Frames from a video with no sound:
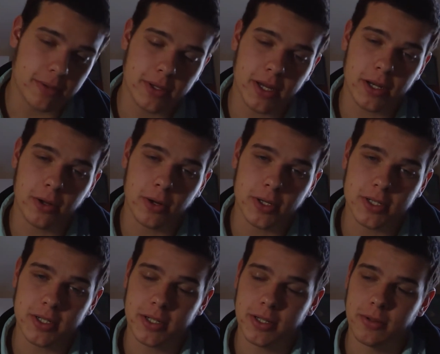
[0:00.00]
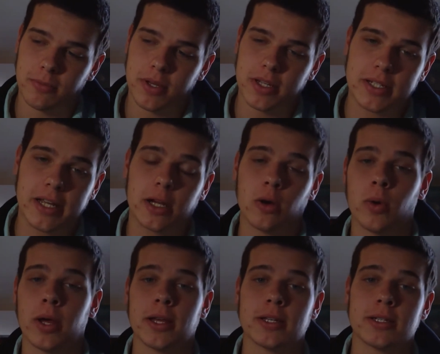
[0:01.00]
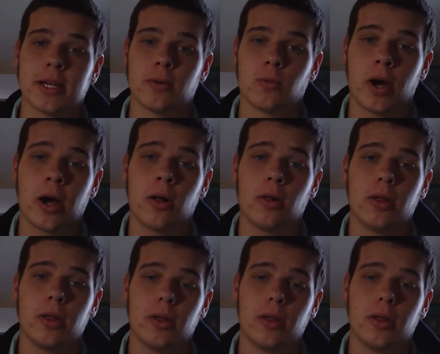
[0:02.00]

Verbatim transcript: But something I noticed, the big takeaway is that